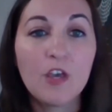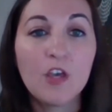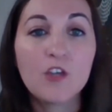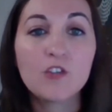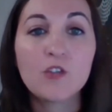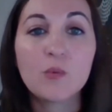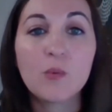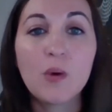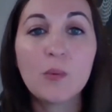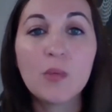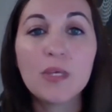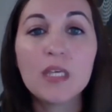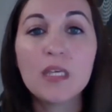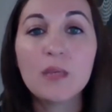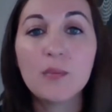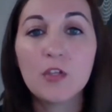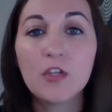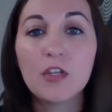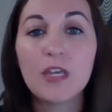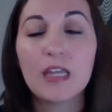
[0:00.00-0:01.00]
So when we
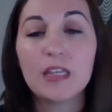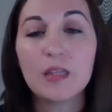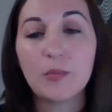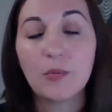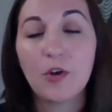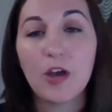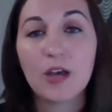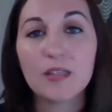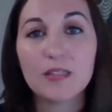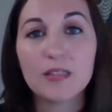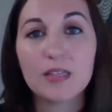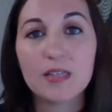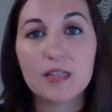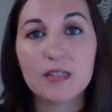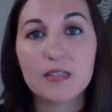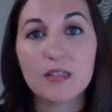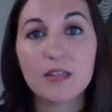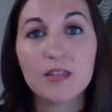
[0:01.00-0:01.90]
communicate the process,